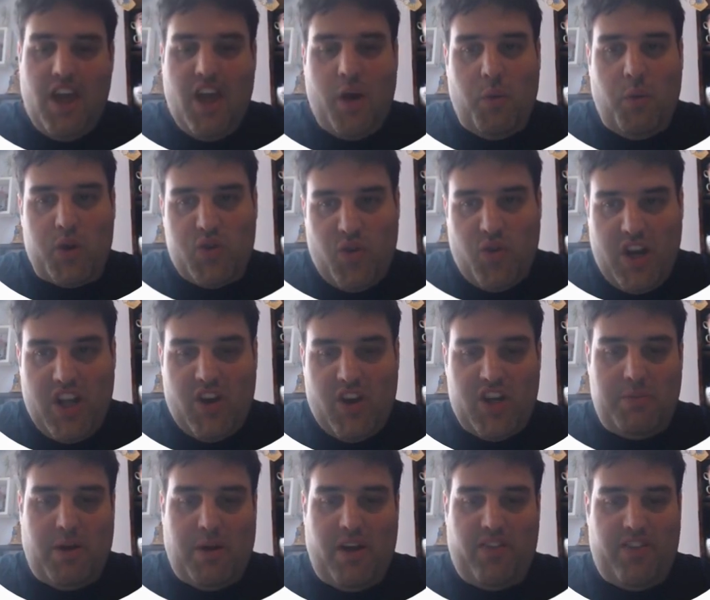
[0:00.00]
And what's really
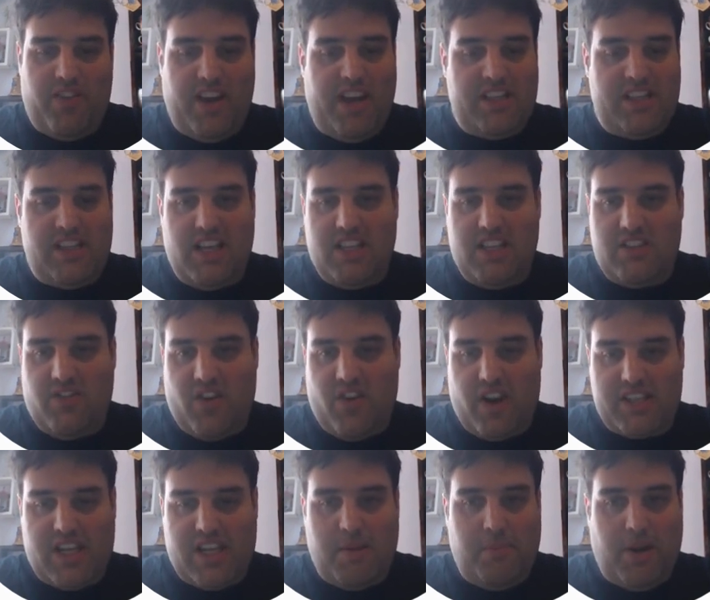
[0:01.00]
good about this is, for
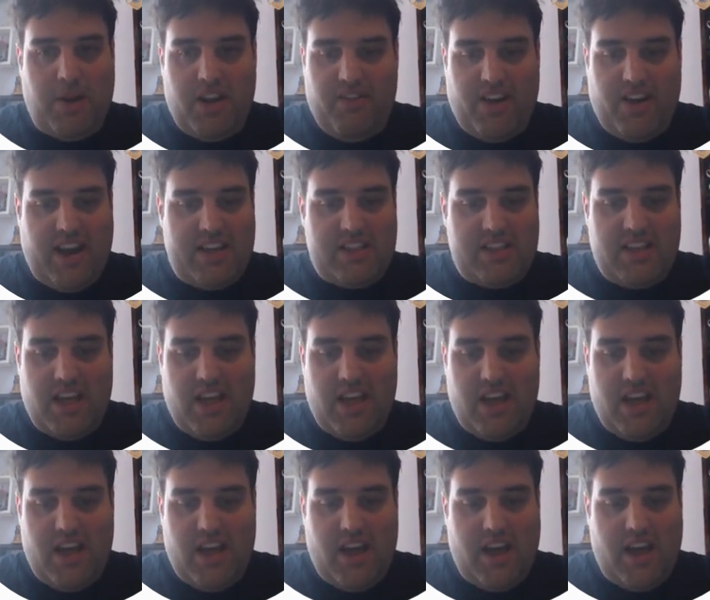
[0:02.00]
example, if I
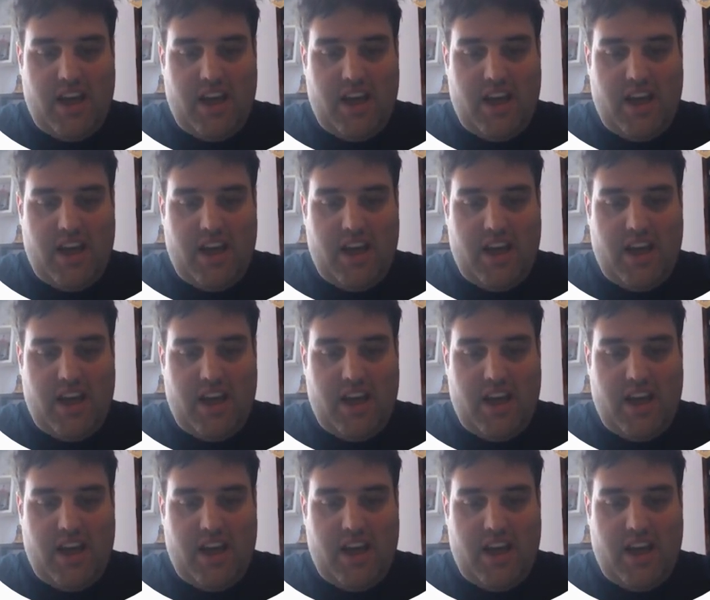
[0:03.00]
say,